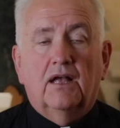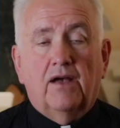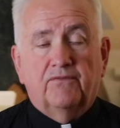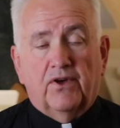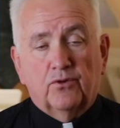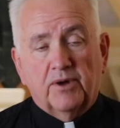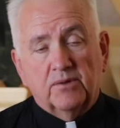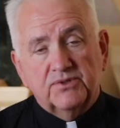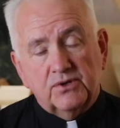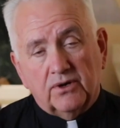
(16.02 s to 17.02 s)
I'm Father
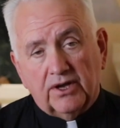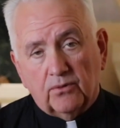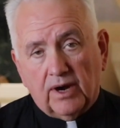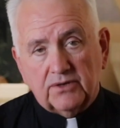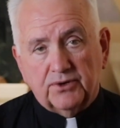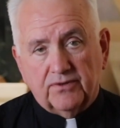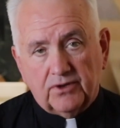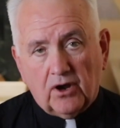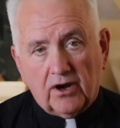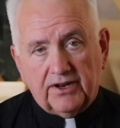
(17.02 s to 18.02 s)
Bob Stokoe, rector of the
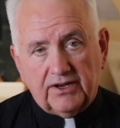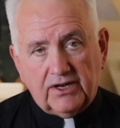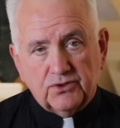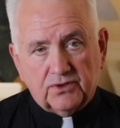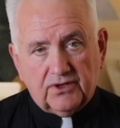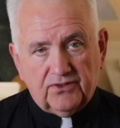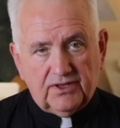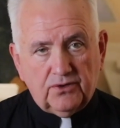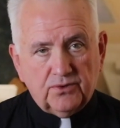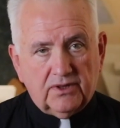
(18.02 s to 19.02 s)
Guardian Angel
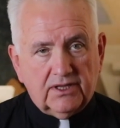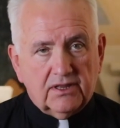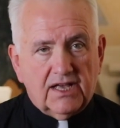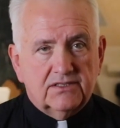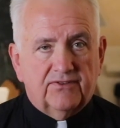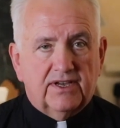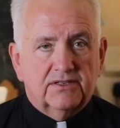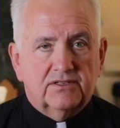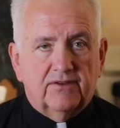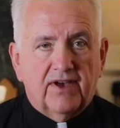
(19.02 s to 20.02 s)
Cathedral in Las
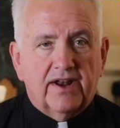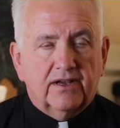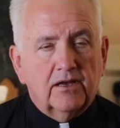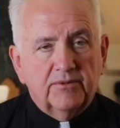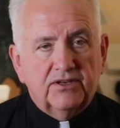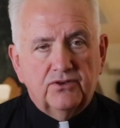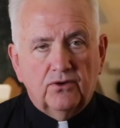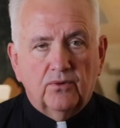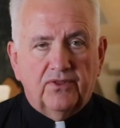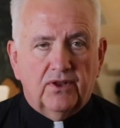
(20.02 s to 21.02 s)
Vegas, Nevada, coming to
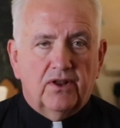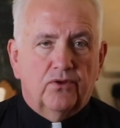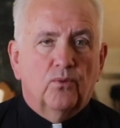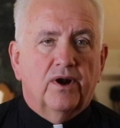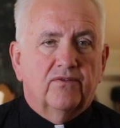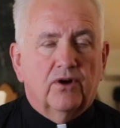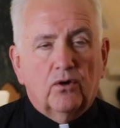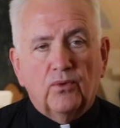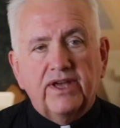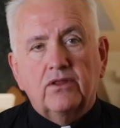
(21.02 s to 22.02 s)
you with another one of our
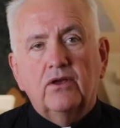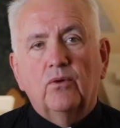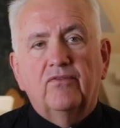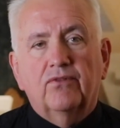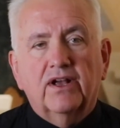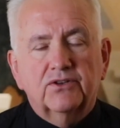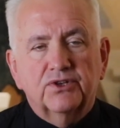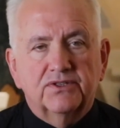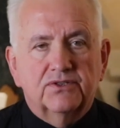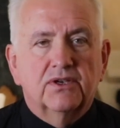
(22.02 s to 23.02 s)
weekly
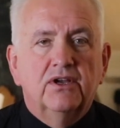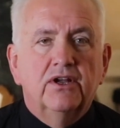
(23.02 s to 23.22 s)
reflections